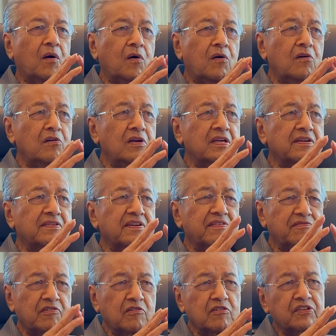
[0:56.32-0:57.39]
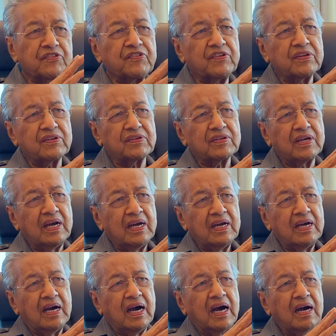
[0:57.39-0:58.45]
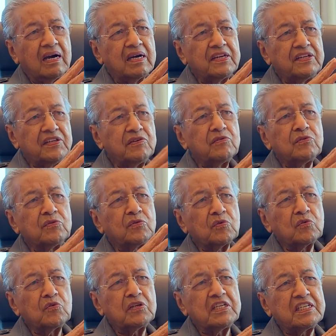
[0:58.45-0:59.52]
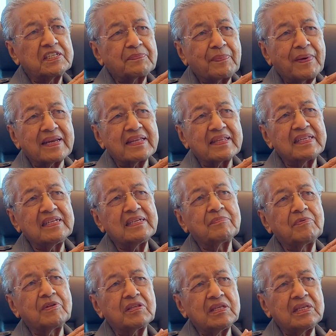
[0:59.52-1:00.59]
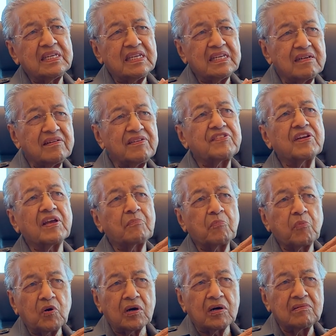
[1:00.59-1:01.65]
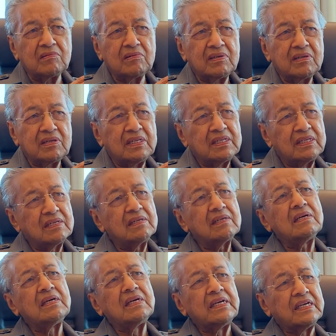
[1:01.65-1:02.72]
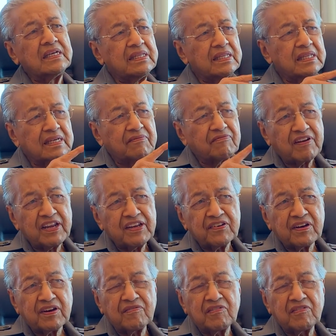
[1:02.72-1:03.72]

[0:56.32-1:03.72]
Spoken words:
all the revolutions are due to disparities between rich and poor. The French